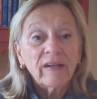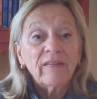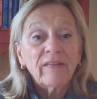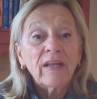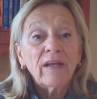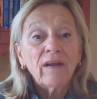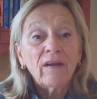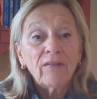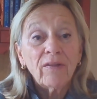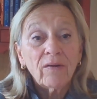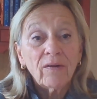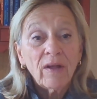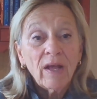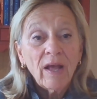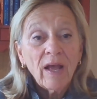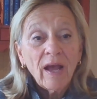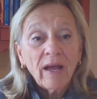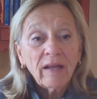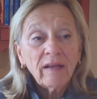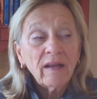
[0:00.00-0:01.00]
And the other,
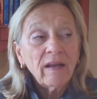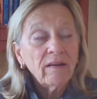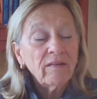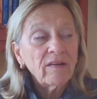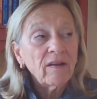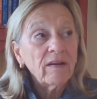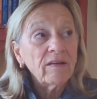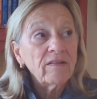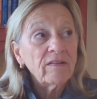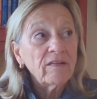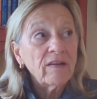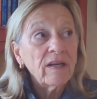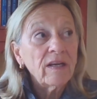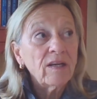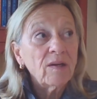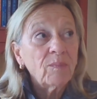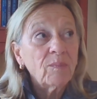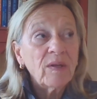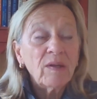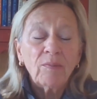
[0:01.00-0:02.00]
as I
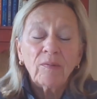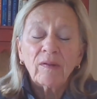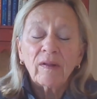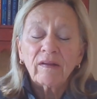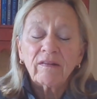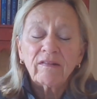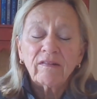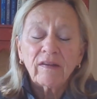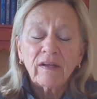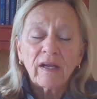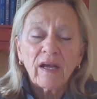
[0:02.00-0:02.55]
say to people, I